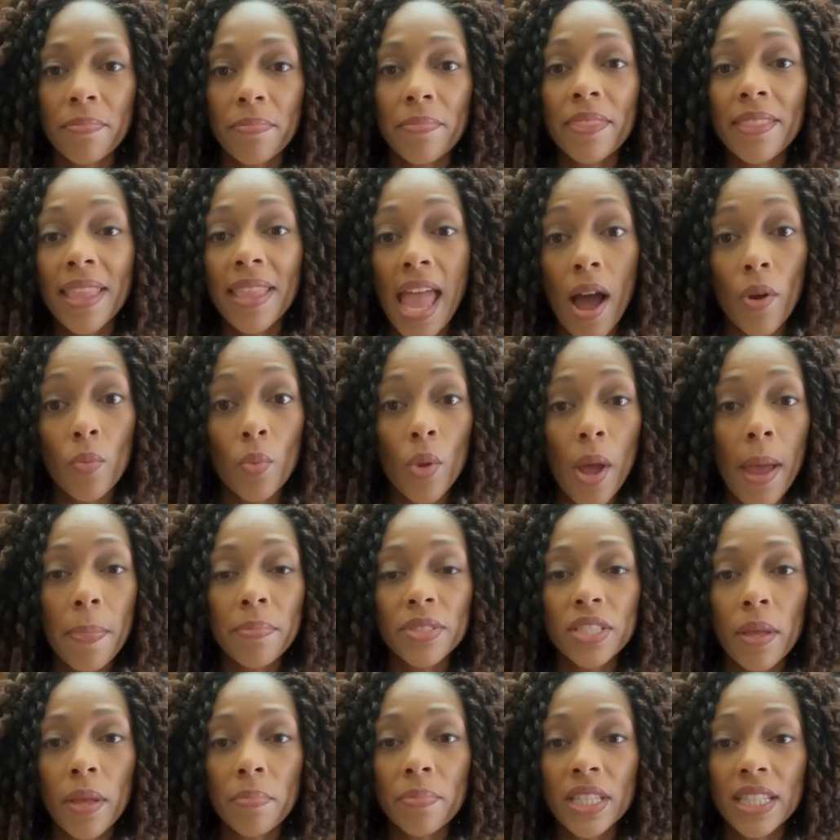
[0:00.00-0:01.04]
That wraps
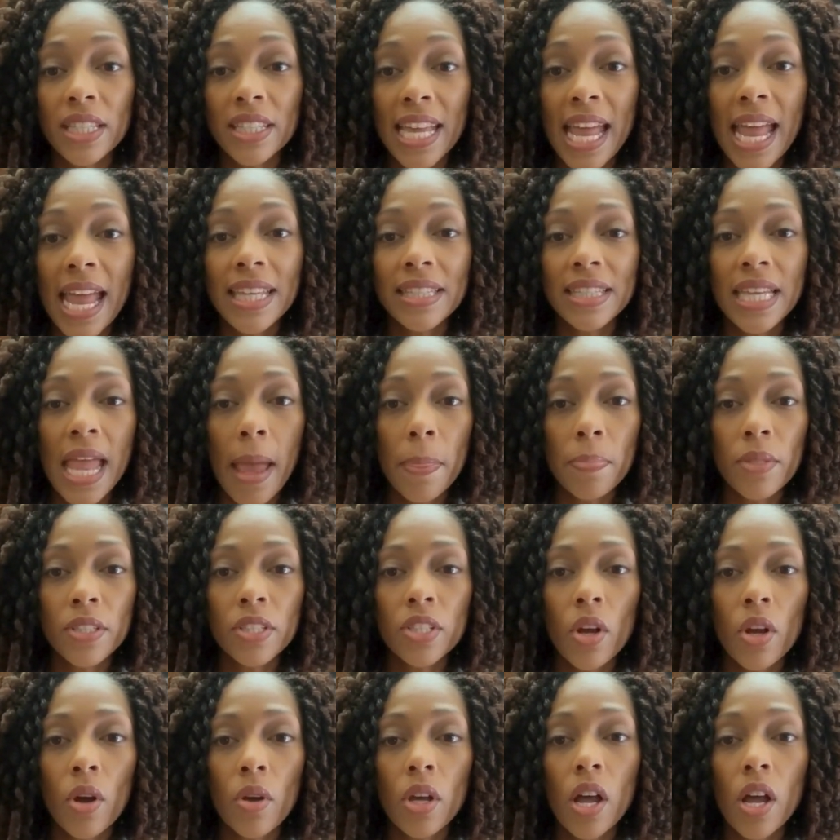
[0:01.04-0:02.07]
up today's
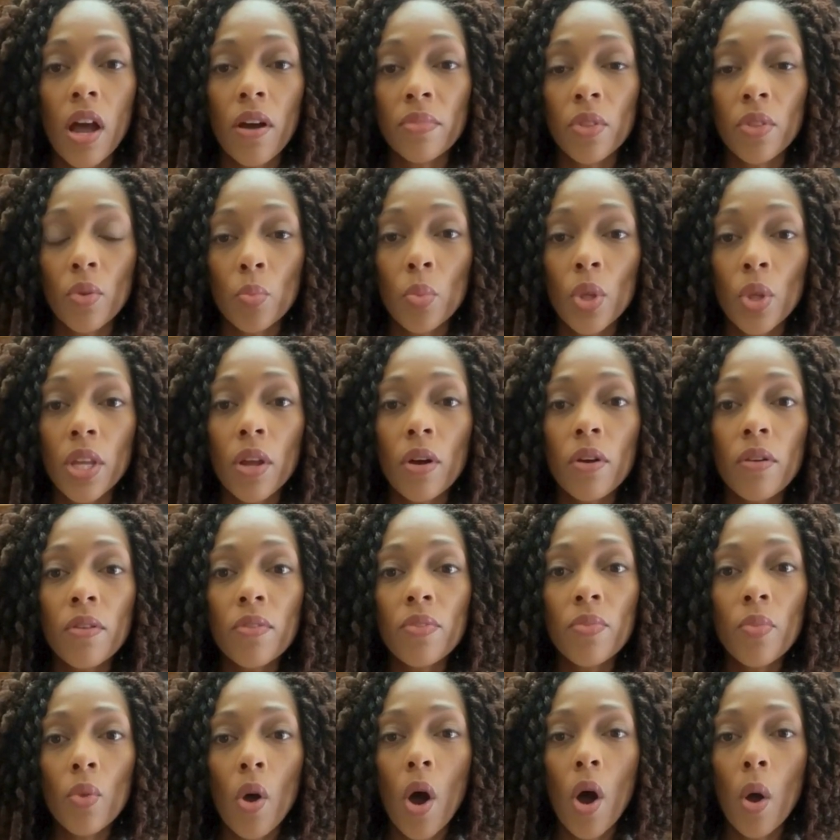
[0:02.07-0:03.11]
episode of The Real
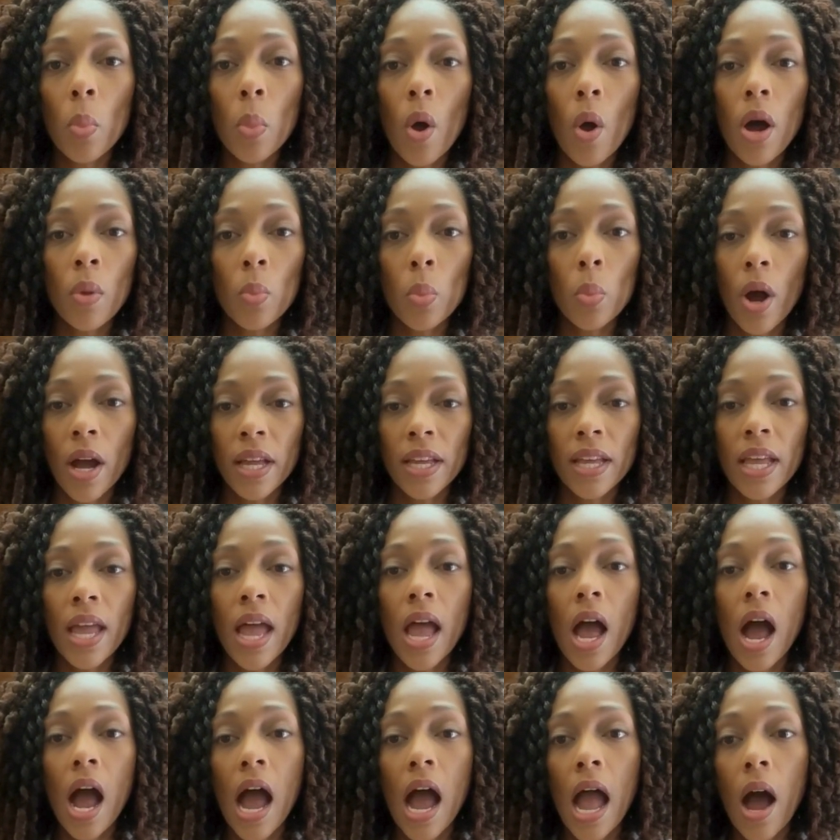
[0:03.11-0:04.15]
411.
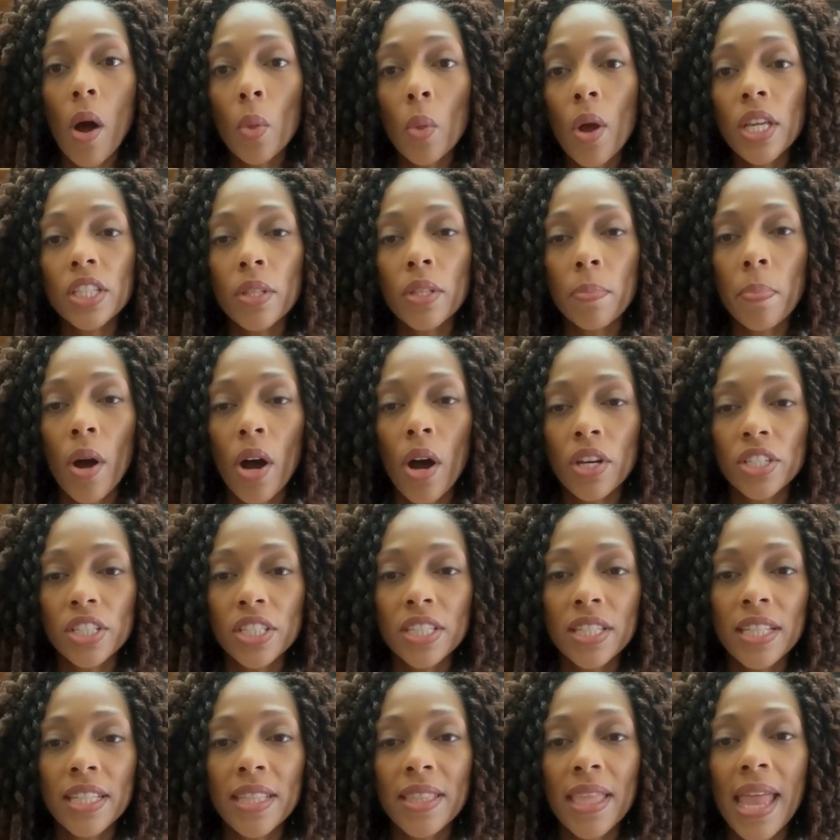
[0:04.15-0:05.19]
I want to
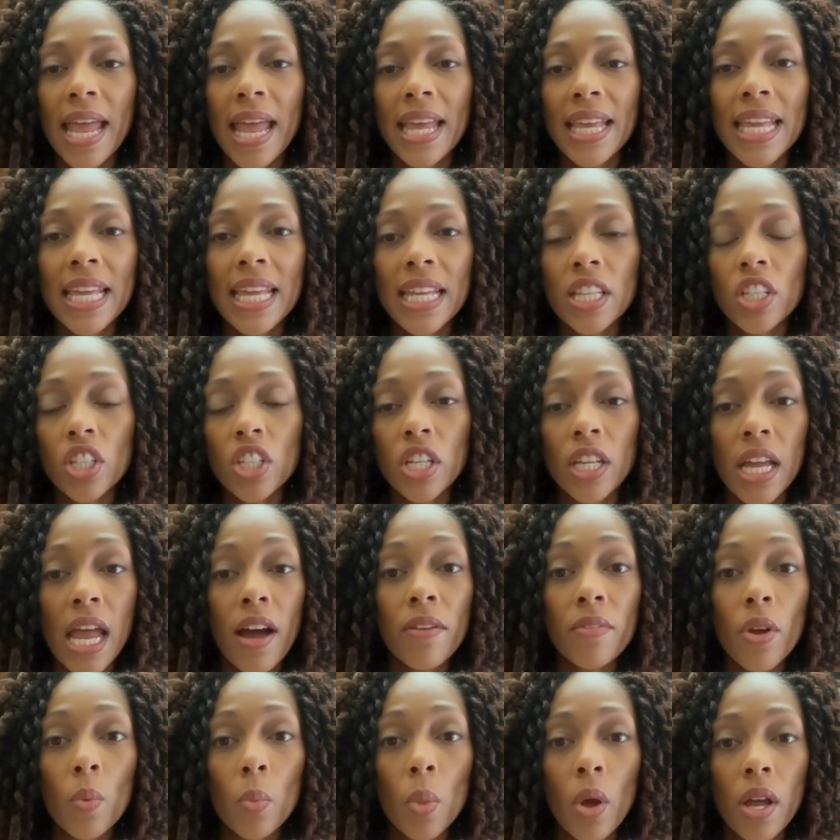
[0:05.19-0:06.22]
personally thank each and
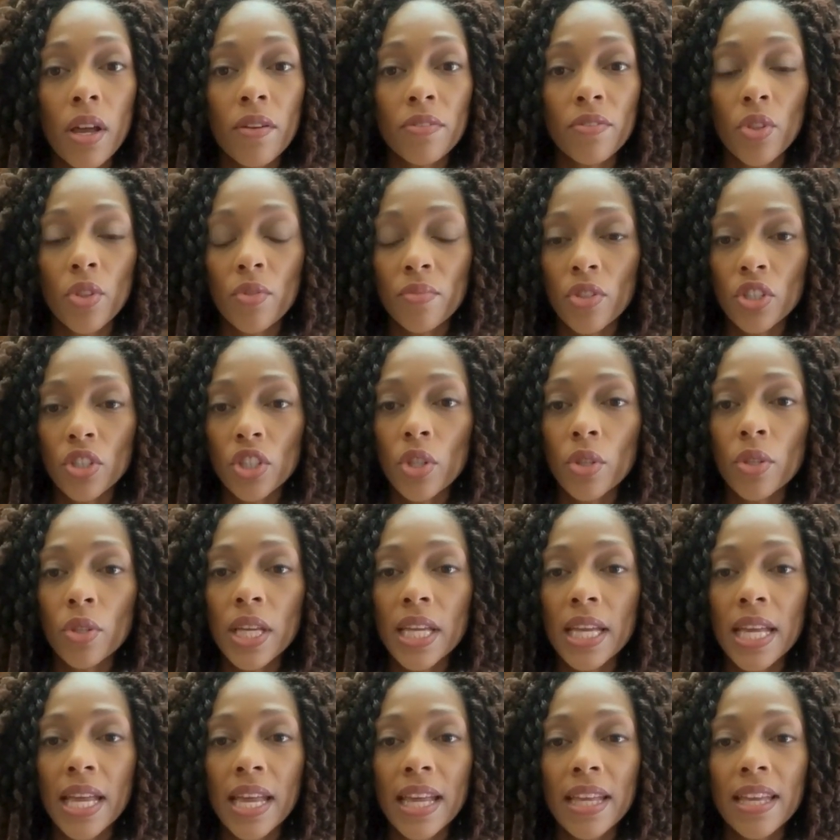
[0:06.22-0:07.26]
every one of you for
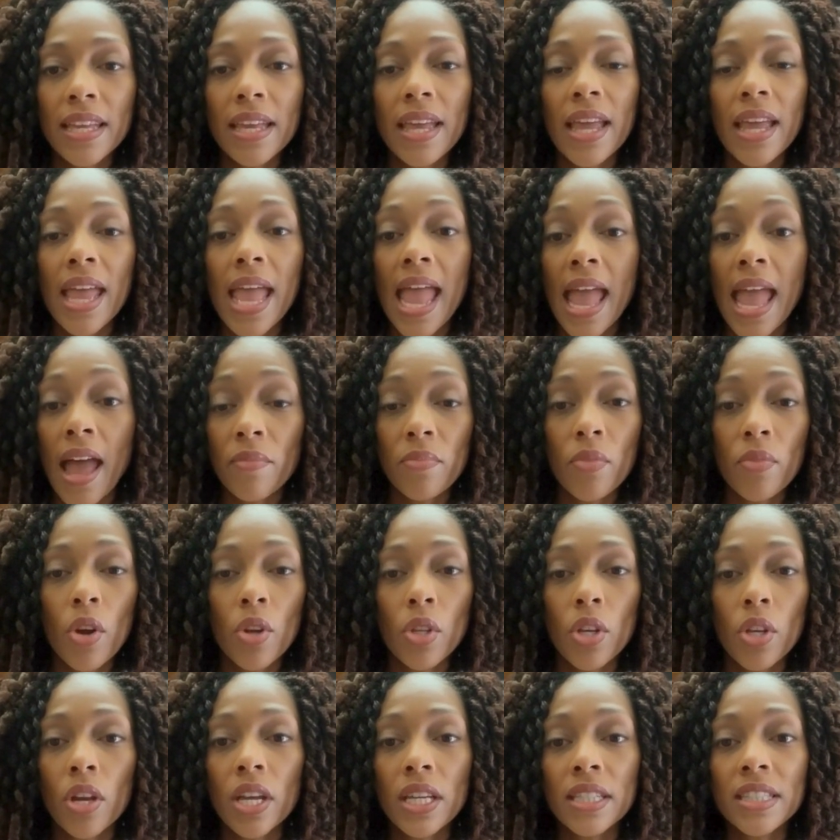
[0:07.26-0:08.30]
tuning in and for
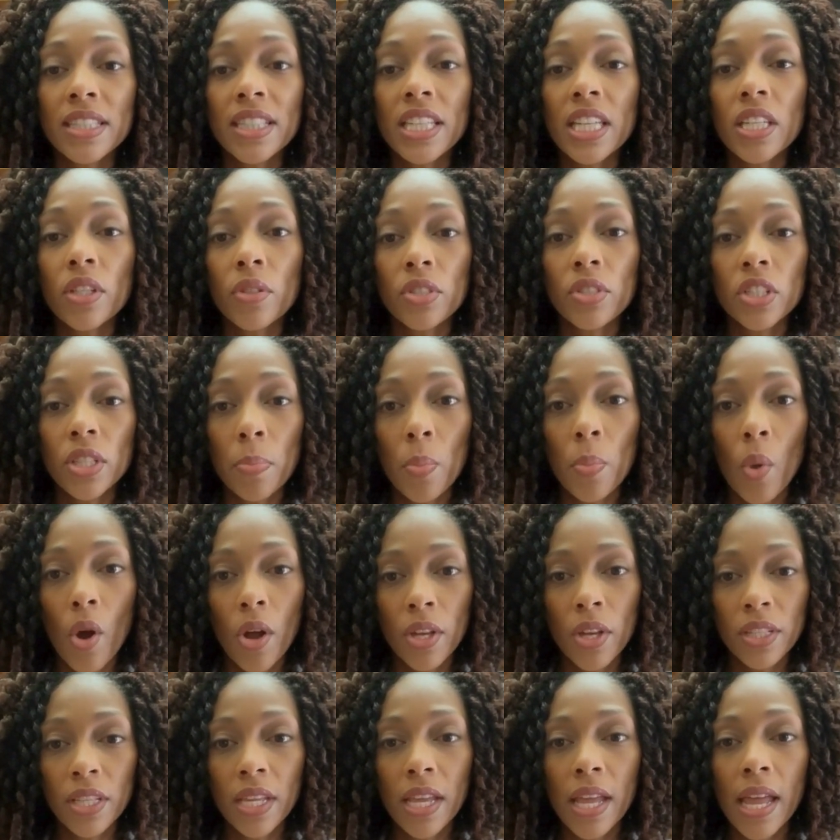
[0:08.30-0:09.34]
your continued
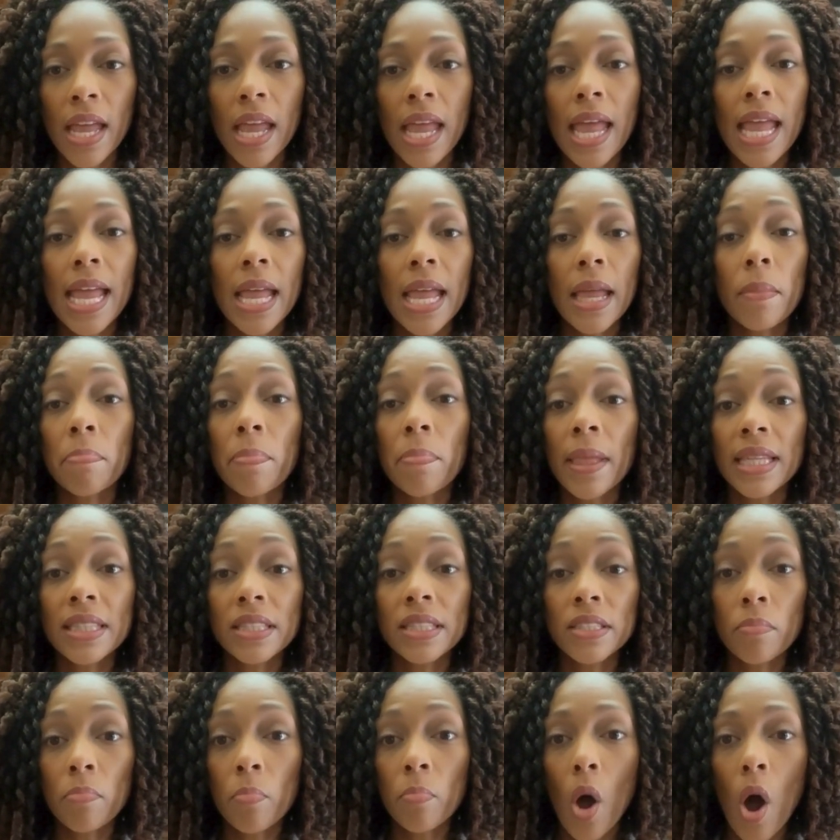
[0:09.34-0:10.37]
support. It
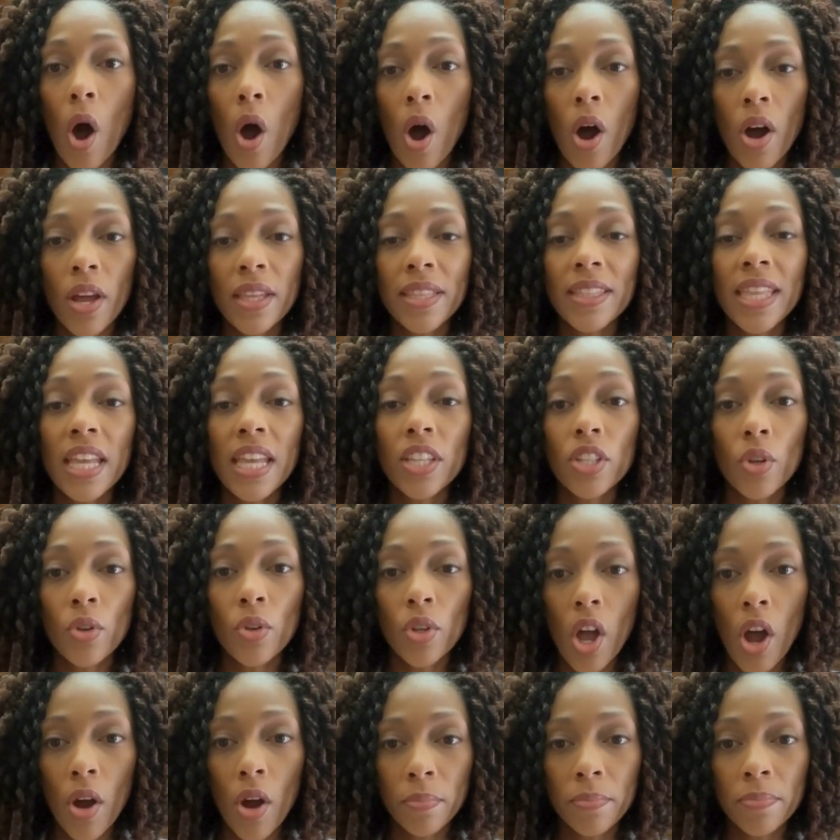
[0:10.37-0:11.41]
means more than you
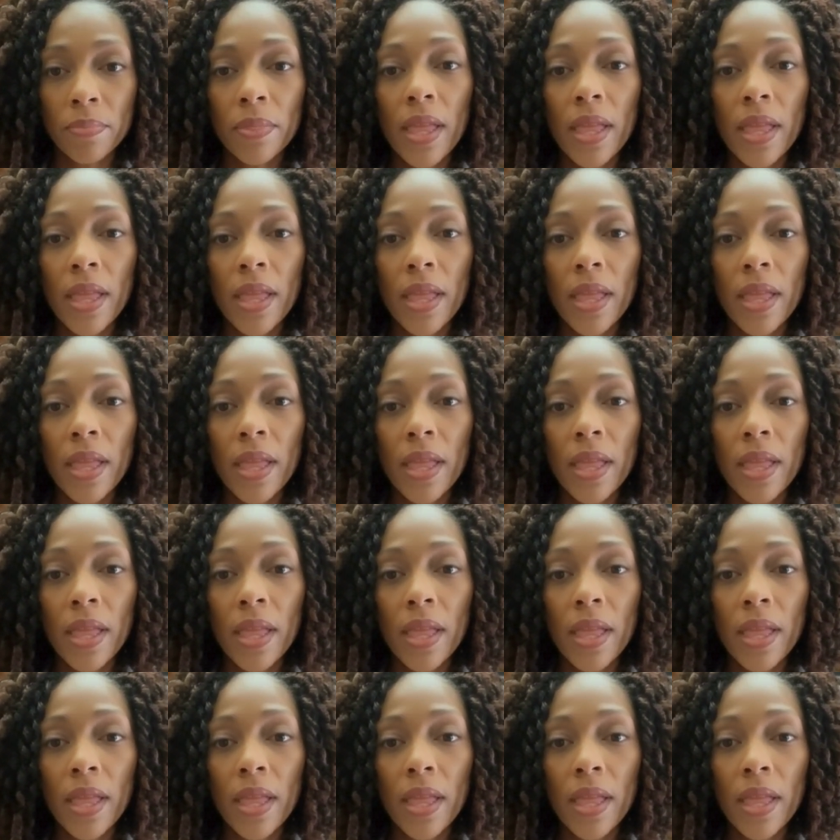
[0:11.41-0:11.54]
know.